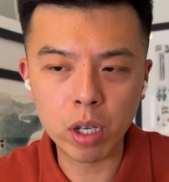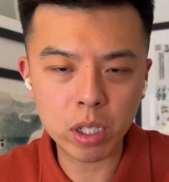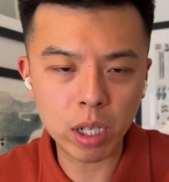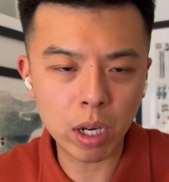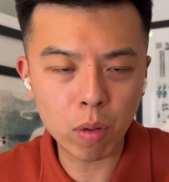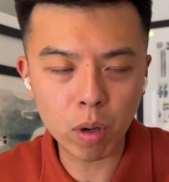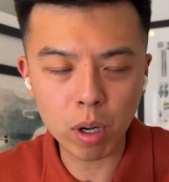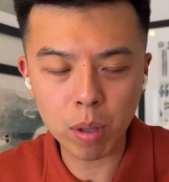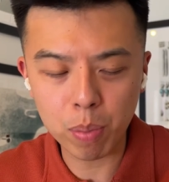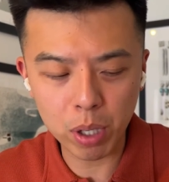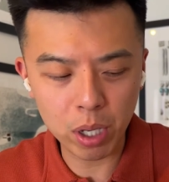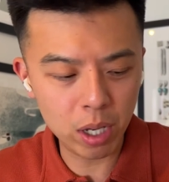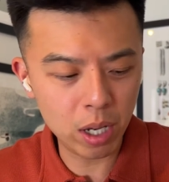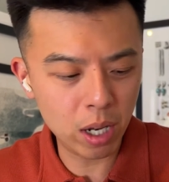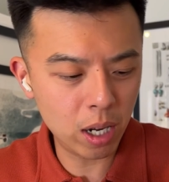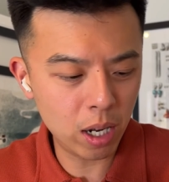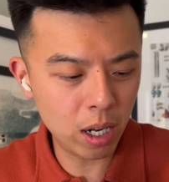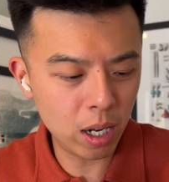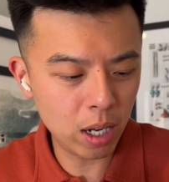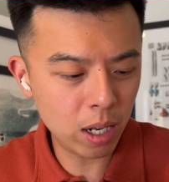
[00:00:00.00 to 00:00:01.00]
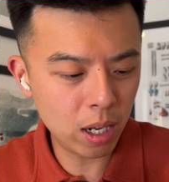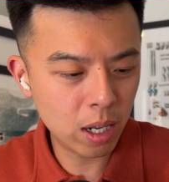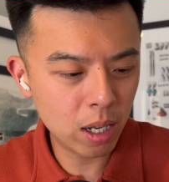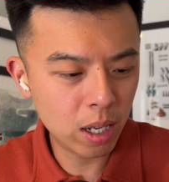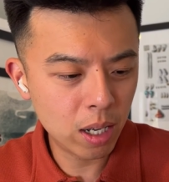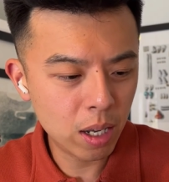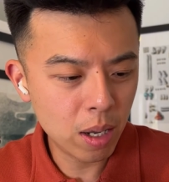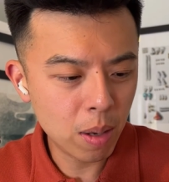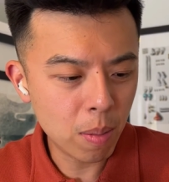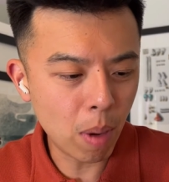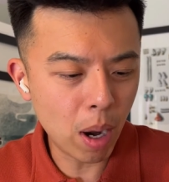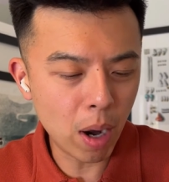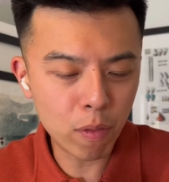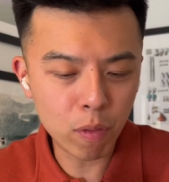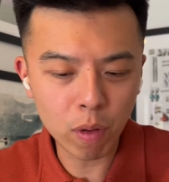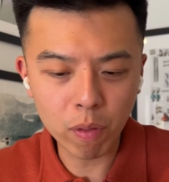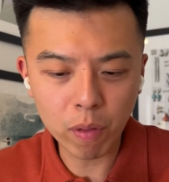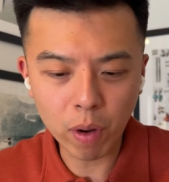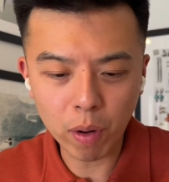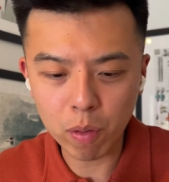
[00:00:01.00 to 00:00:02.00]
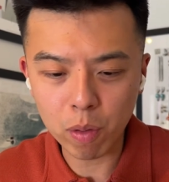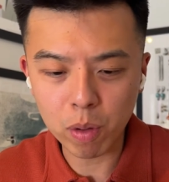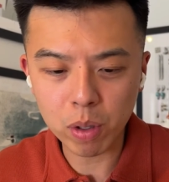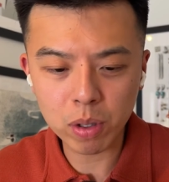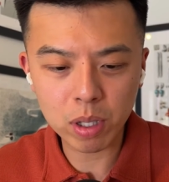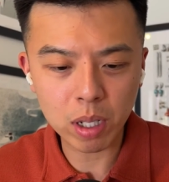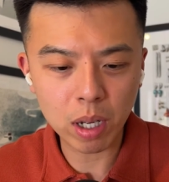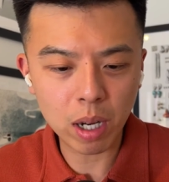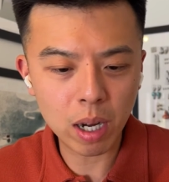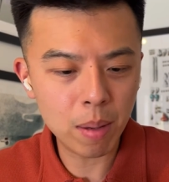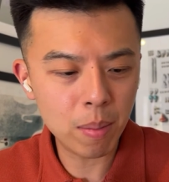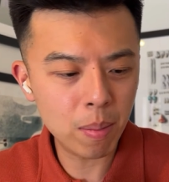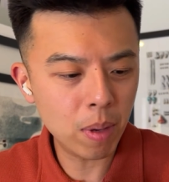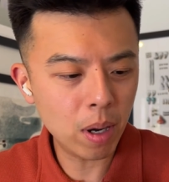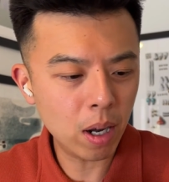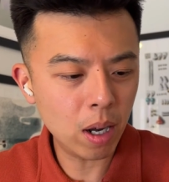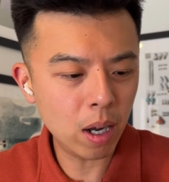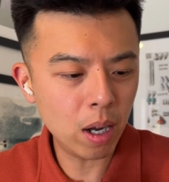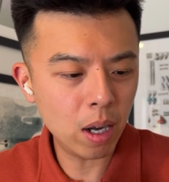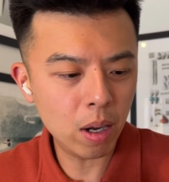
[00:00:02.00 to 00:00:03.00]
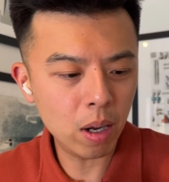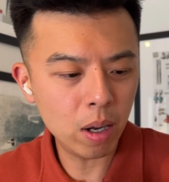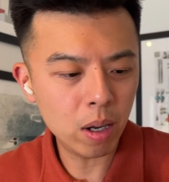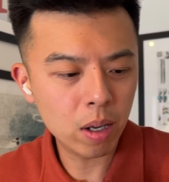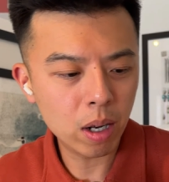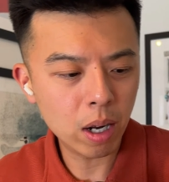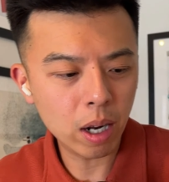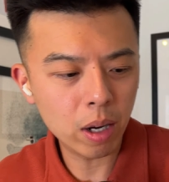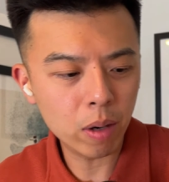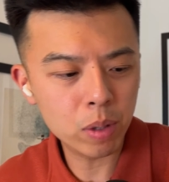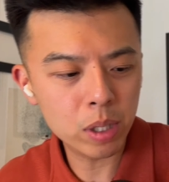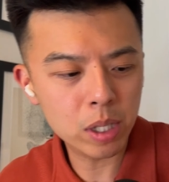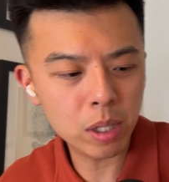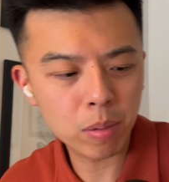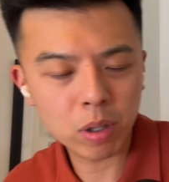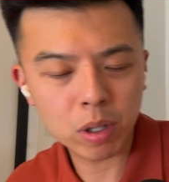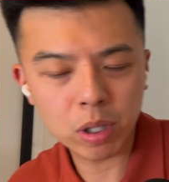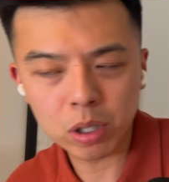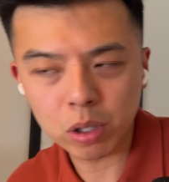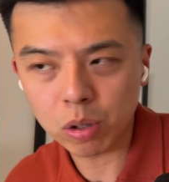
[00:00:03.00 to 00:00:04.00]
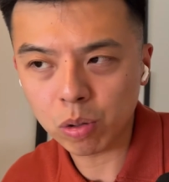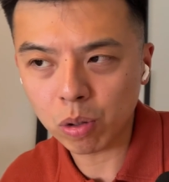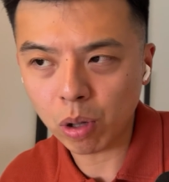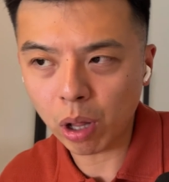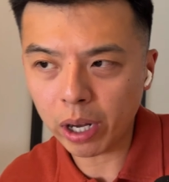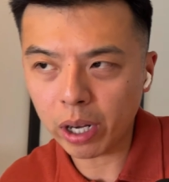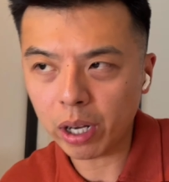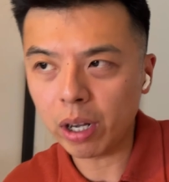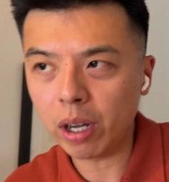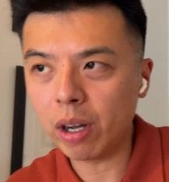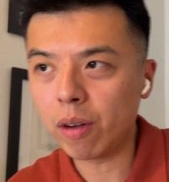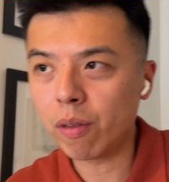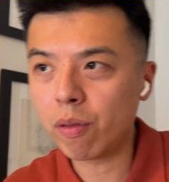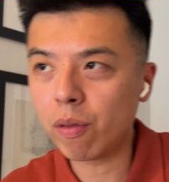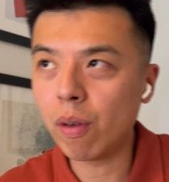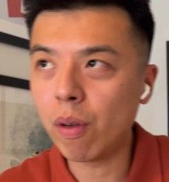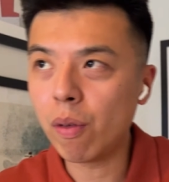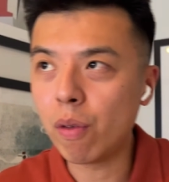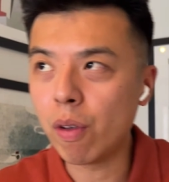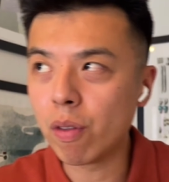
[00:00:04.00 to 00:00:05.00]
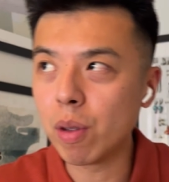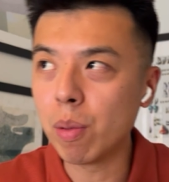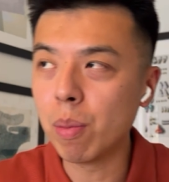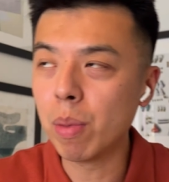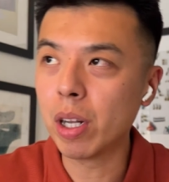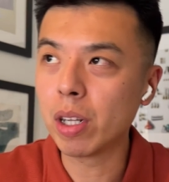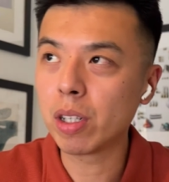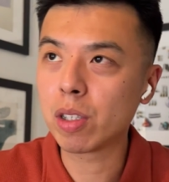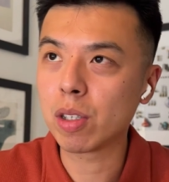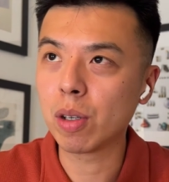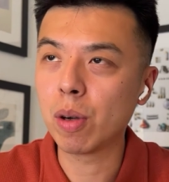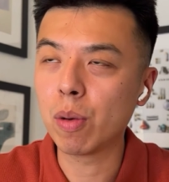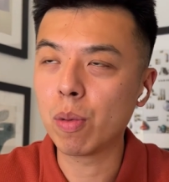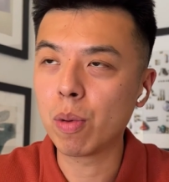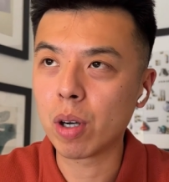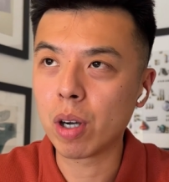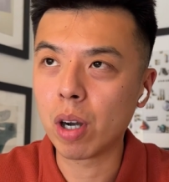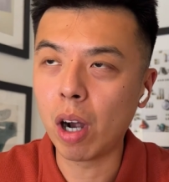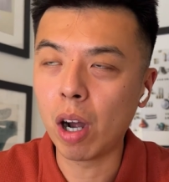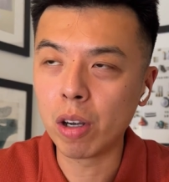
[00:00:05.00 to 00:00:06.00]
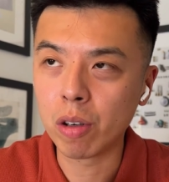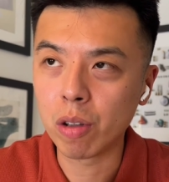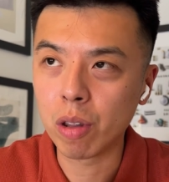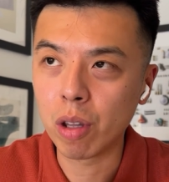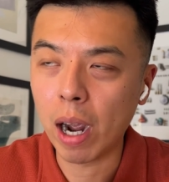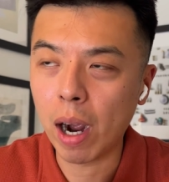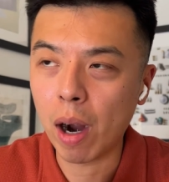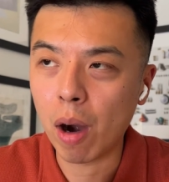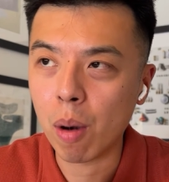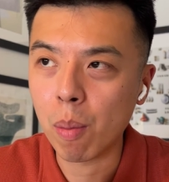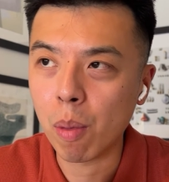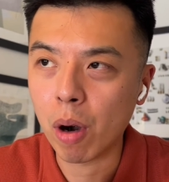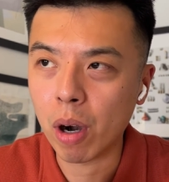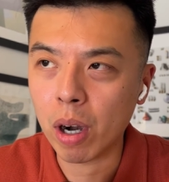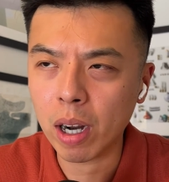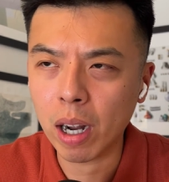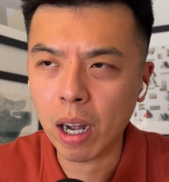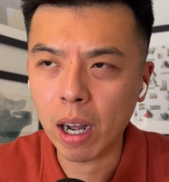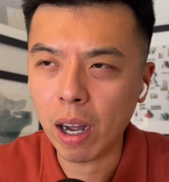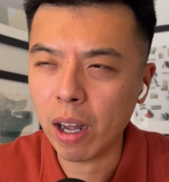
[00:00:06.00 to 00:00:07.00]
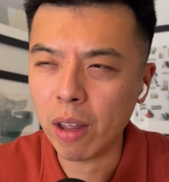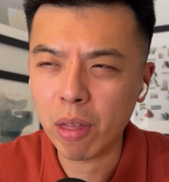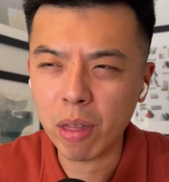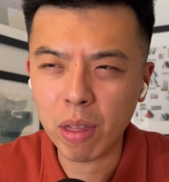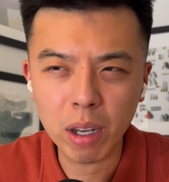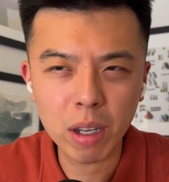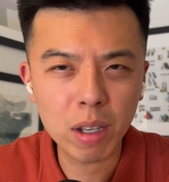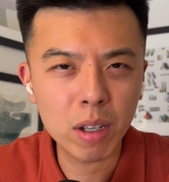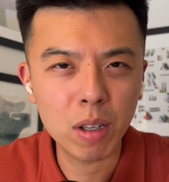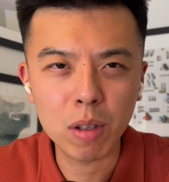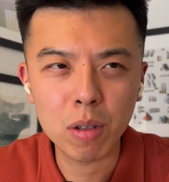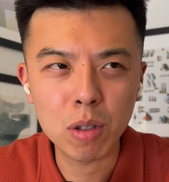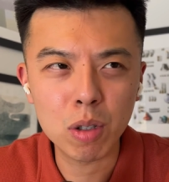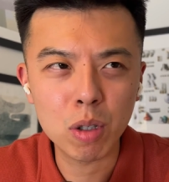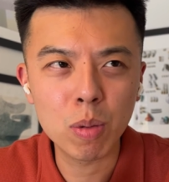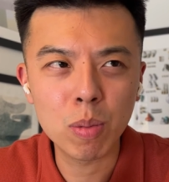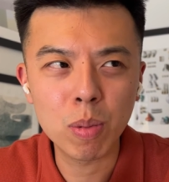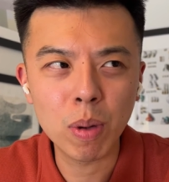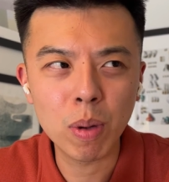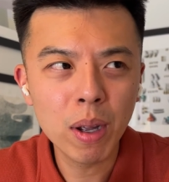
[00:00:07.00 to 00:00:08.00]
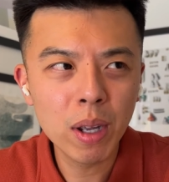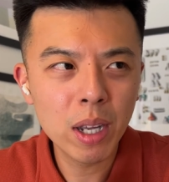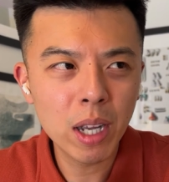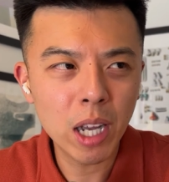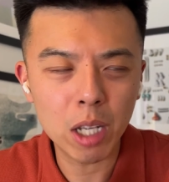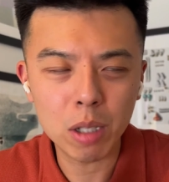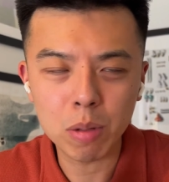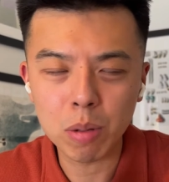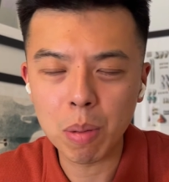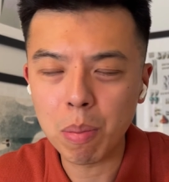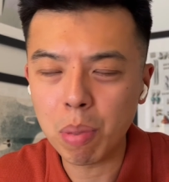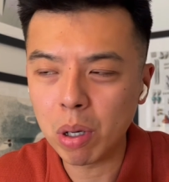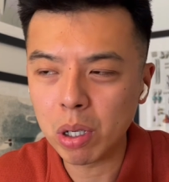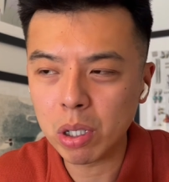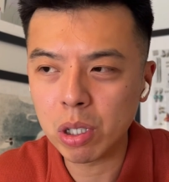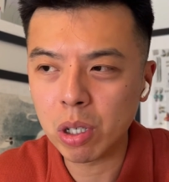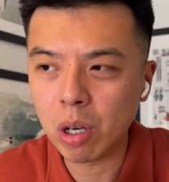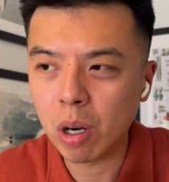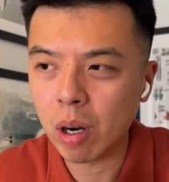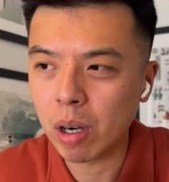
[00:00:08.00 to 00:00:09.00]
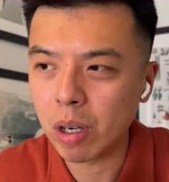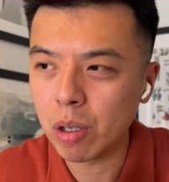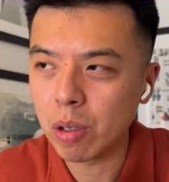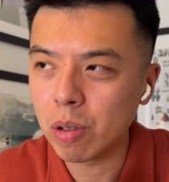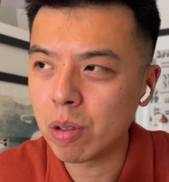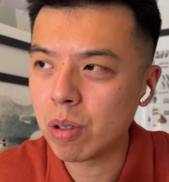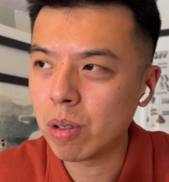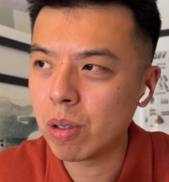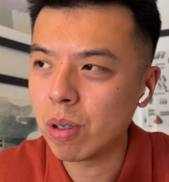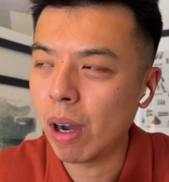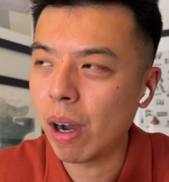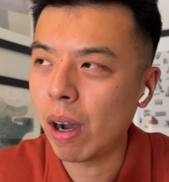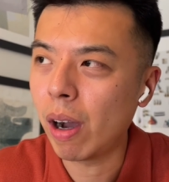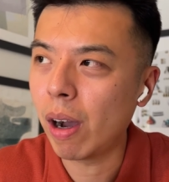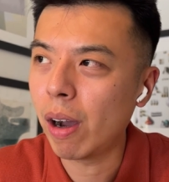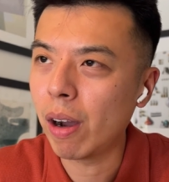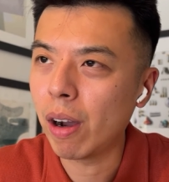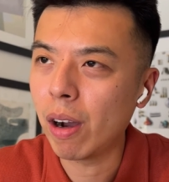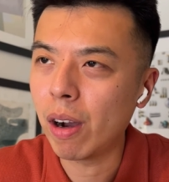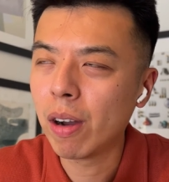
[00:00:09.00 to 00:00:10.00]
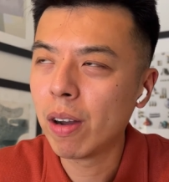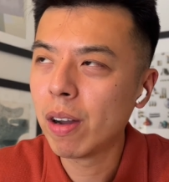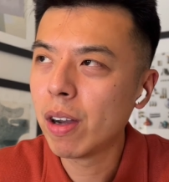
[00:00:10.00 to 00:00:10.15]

which, I want to be mindful of everyone's time. We typically do like 50 minutes, so we're under the hour mark. I think YouTube has been pushing our podcast